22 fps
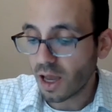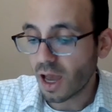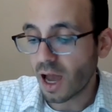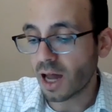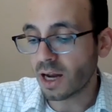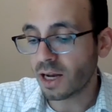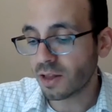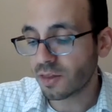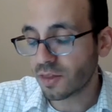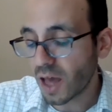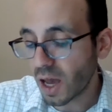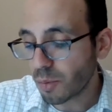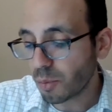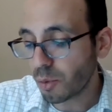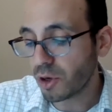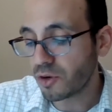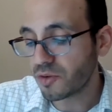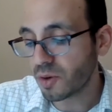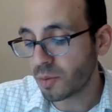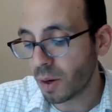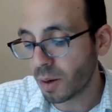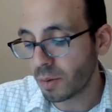And at that
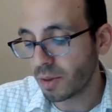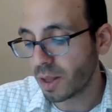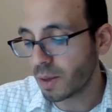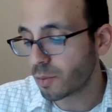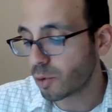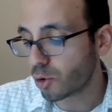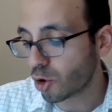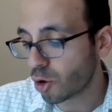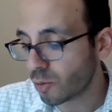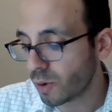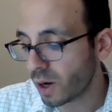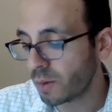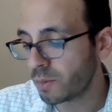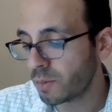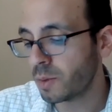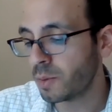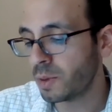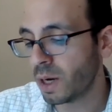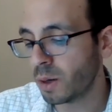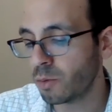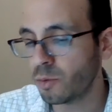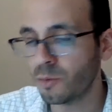point, and
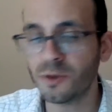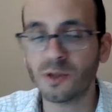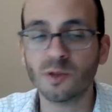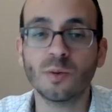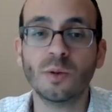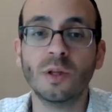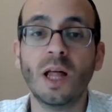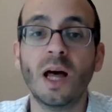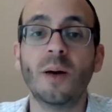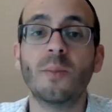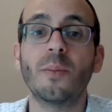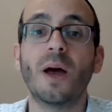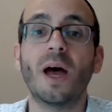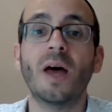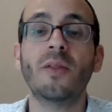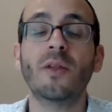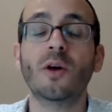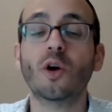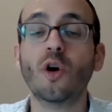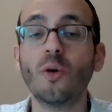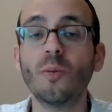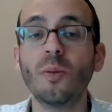the
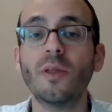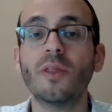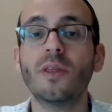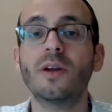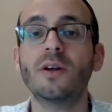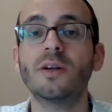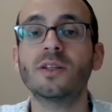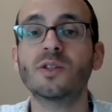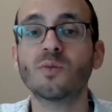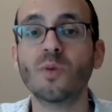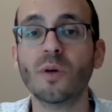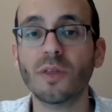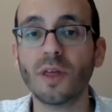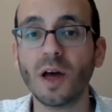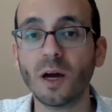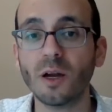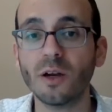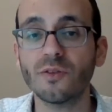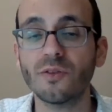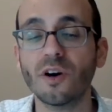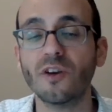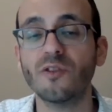Choma there is
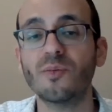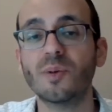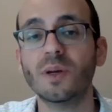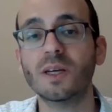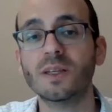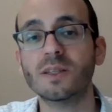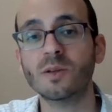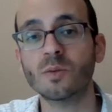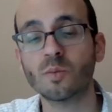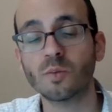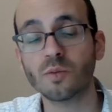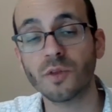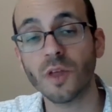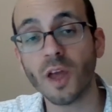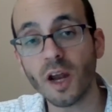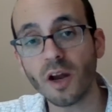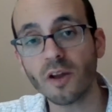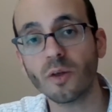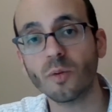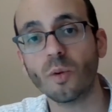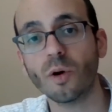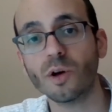without a Vav because the,
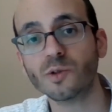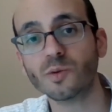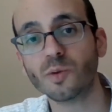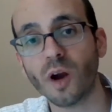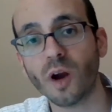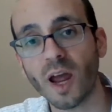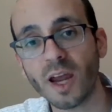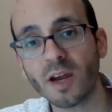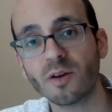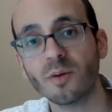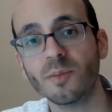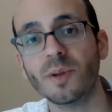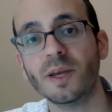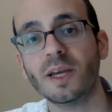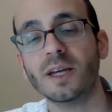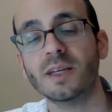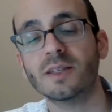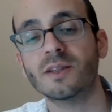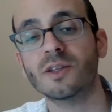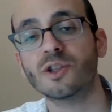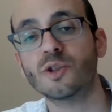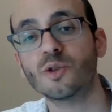there the walls were angry
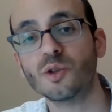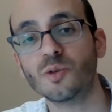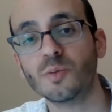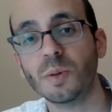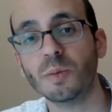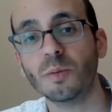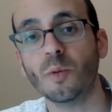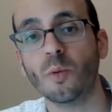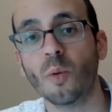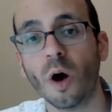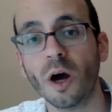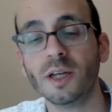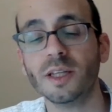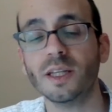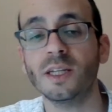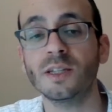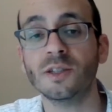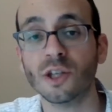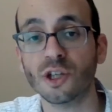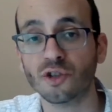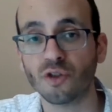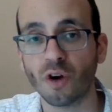because the Jewish people walked
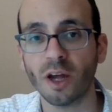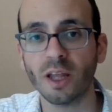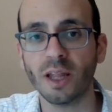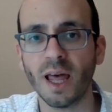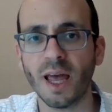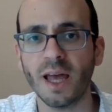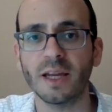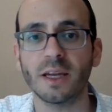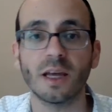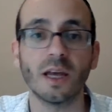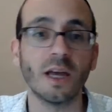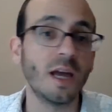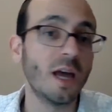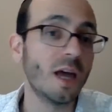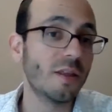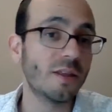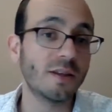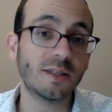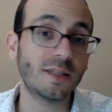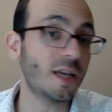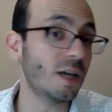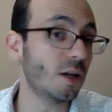into dry land.
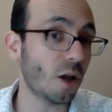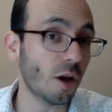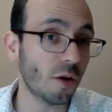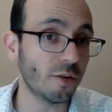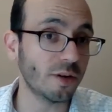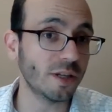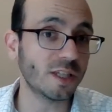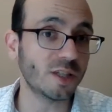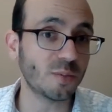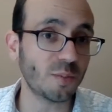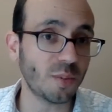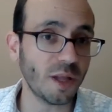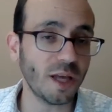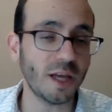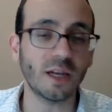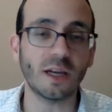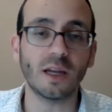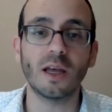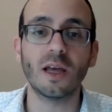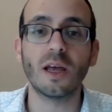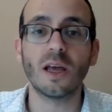The sea had already split.